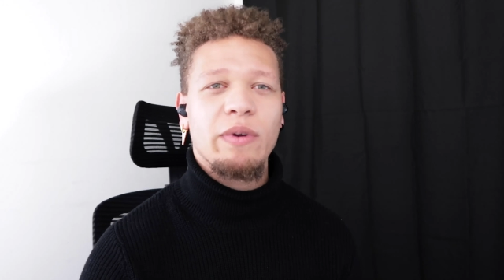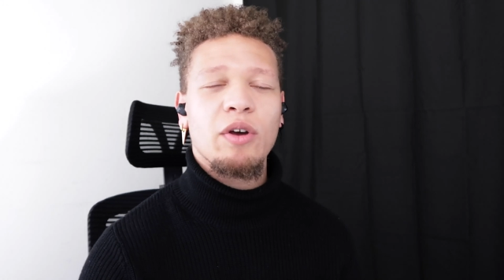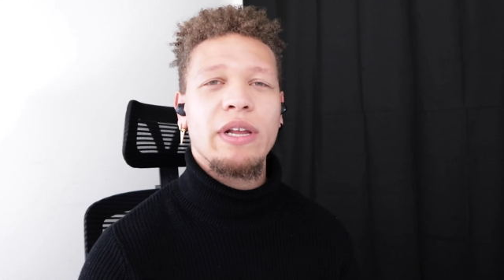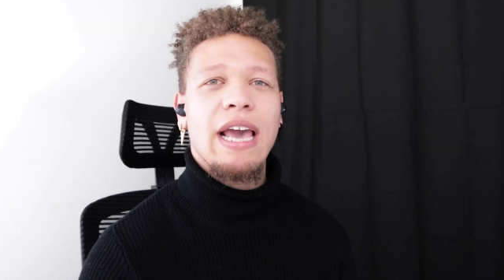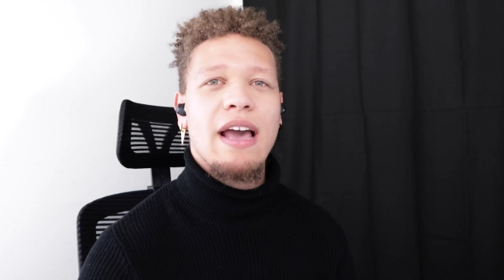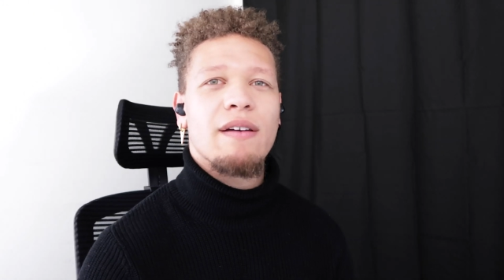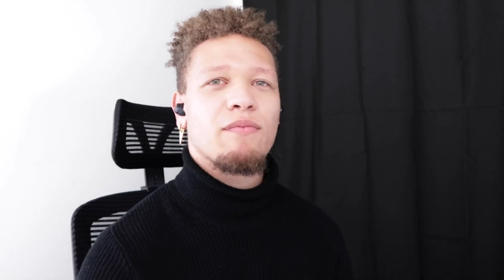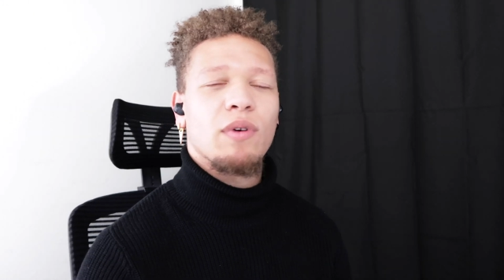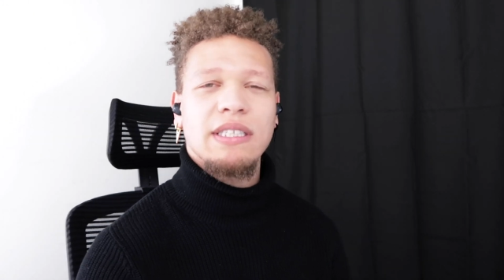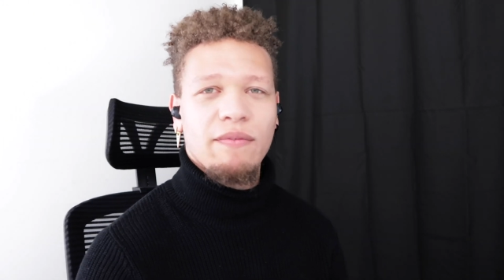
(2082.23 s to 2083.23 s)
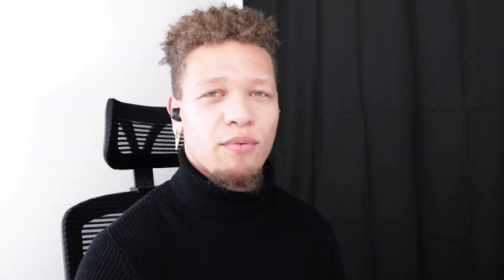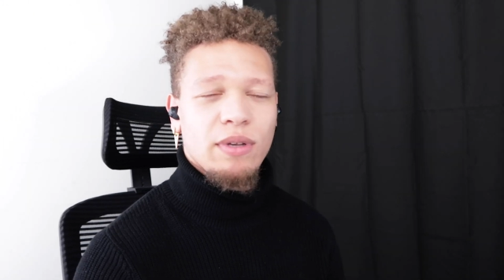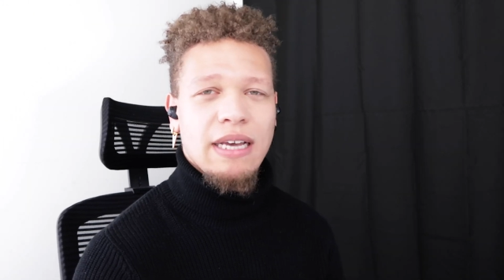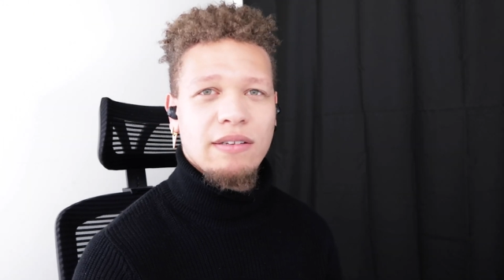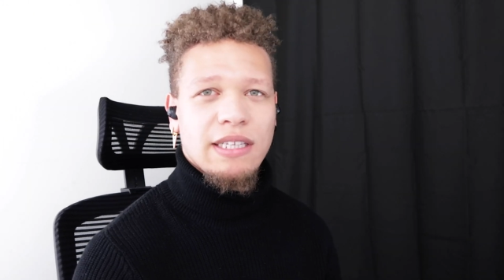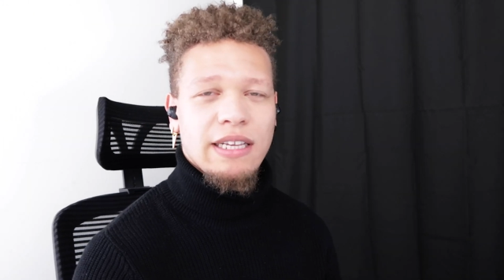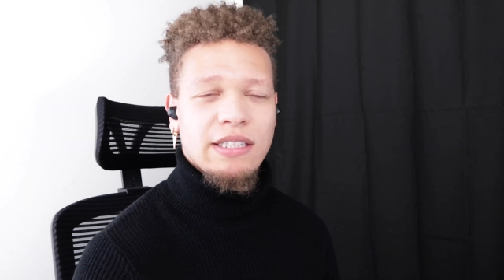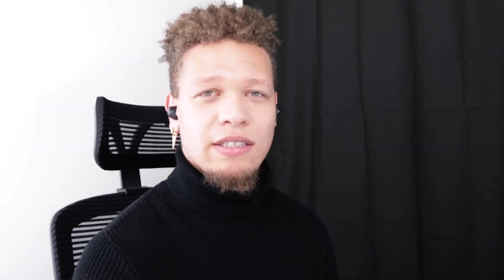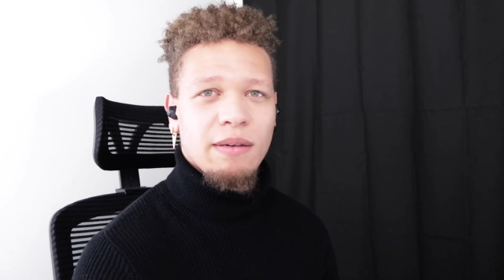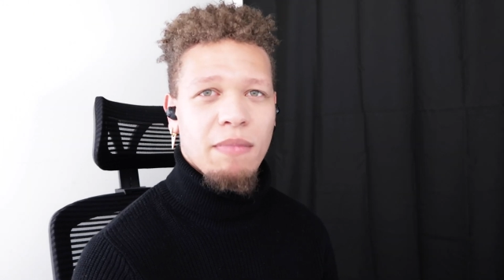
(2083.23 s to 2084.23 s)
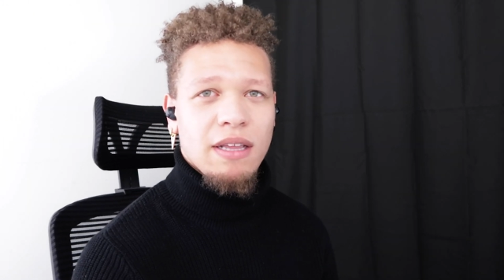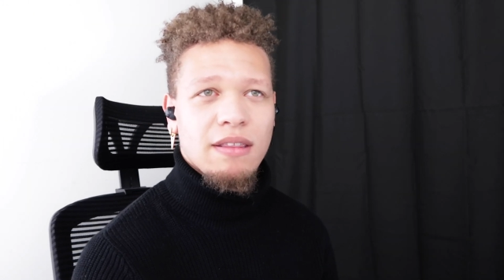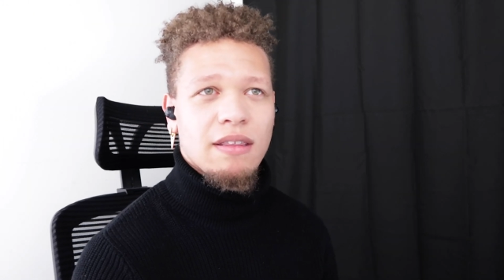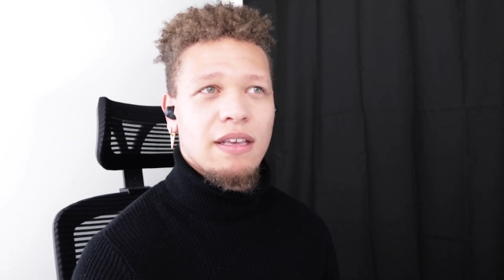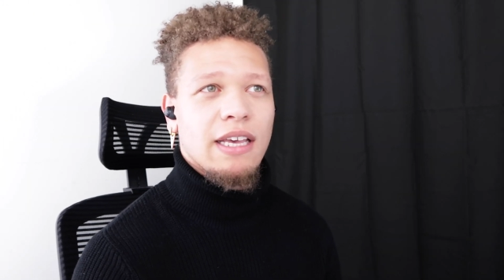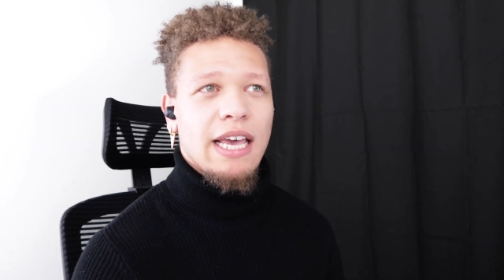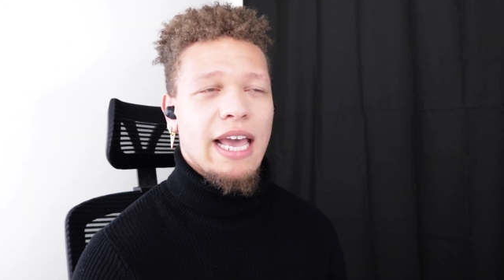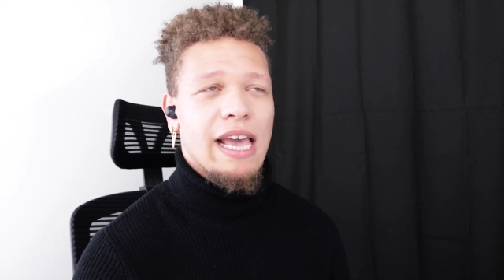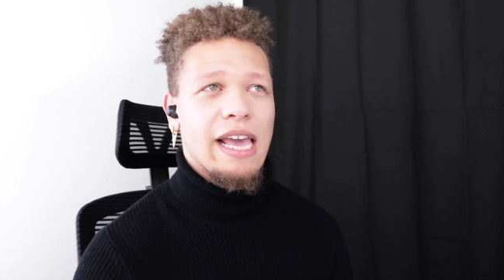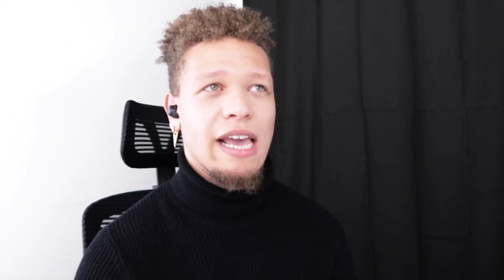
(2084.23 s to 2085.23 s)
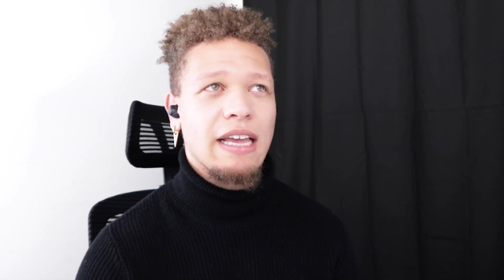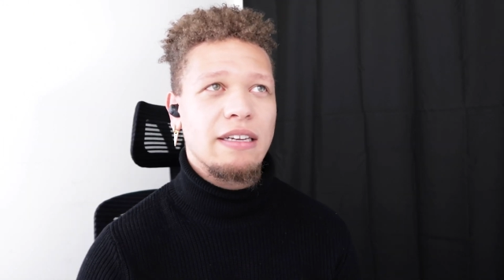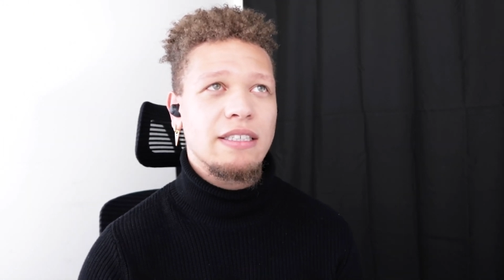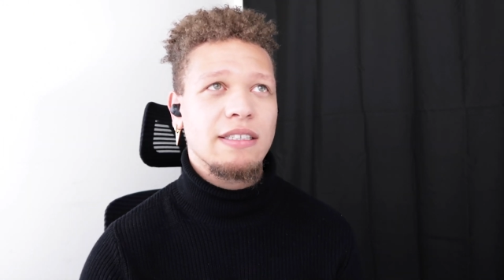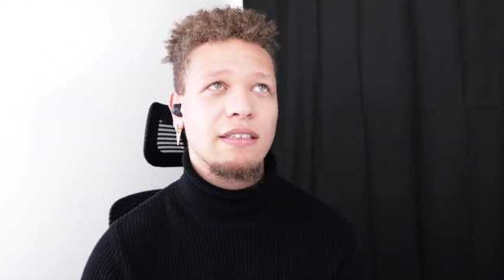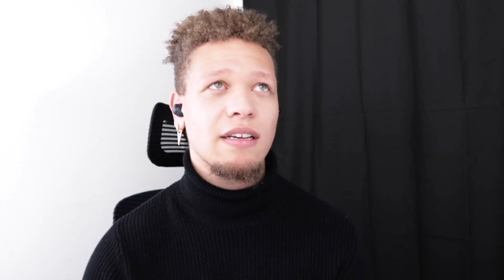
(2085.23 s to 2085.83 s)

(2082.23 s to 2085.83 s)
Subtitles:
We only have 4,000 listens a month, and